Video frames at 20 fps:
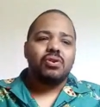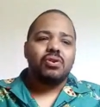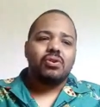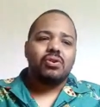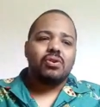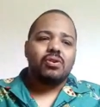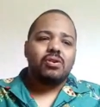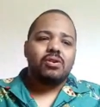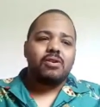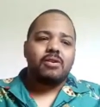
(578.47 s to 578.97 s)

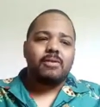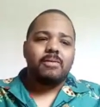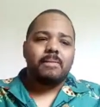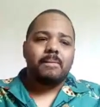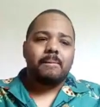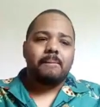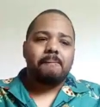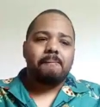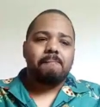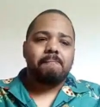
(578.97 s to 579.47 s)

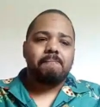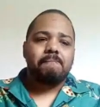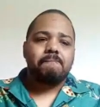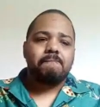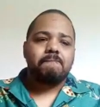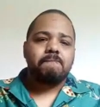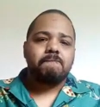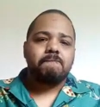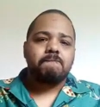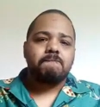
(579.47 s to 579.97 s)

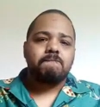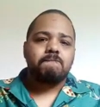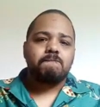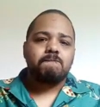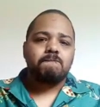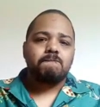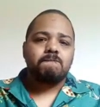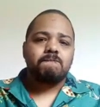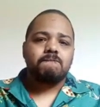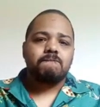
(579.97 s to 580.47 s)

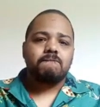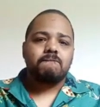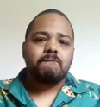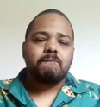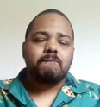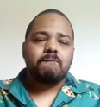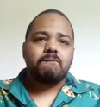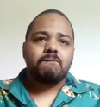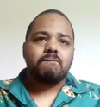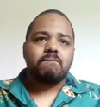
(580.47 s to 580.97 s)

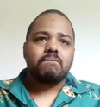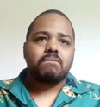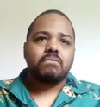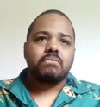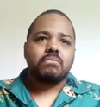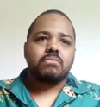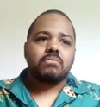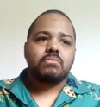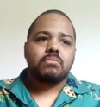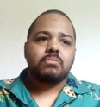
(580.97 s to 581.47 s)

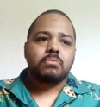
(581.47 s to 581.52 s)
(no one is talking)